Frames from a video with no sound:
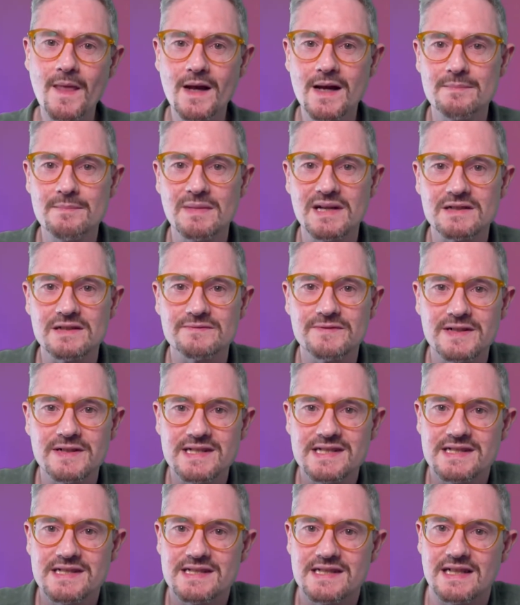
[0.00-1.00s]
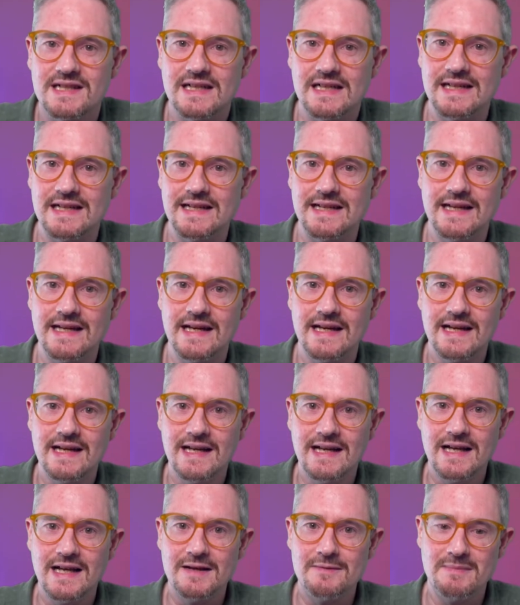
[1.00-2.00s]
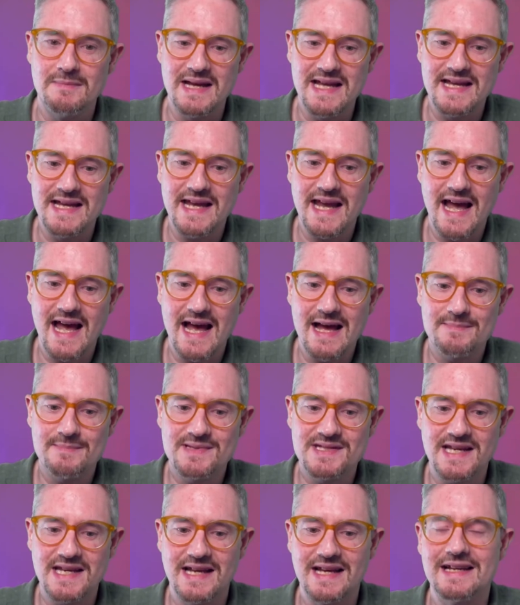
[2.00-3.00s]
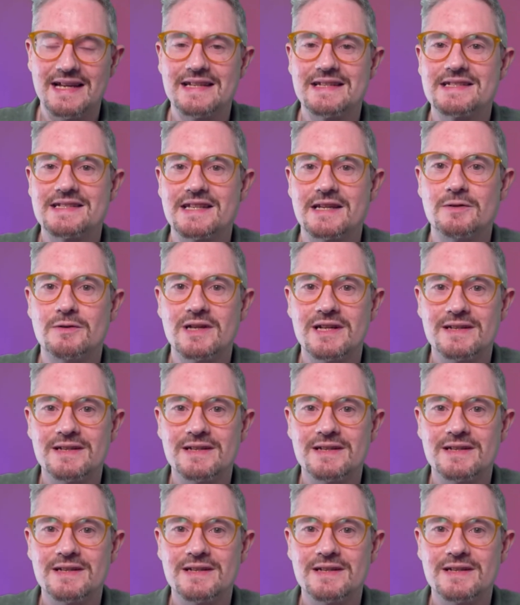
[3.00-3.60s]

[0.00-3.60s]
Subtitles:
I'm Michael Forrest. I make apps and so